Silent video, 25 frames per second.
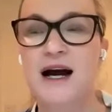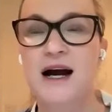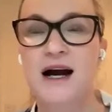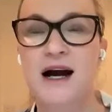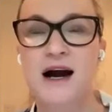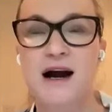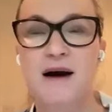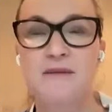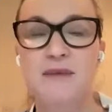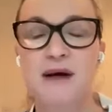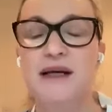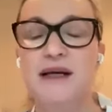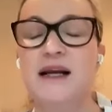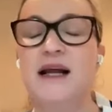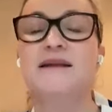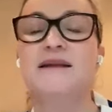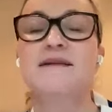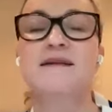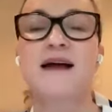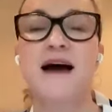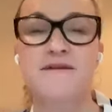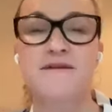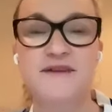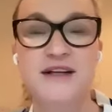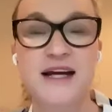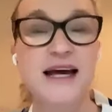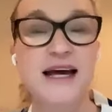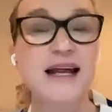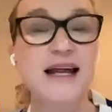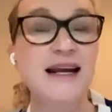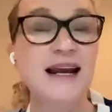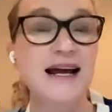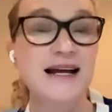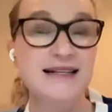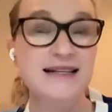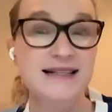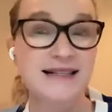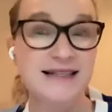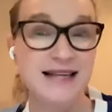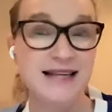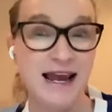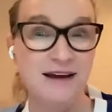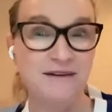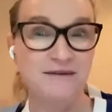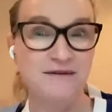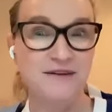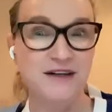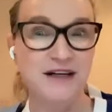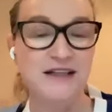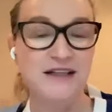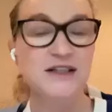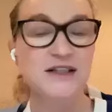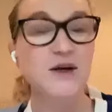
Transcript: And I loved it and I saved it.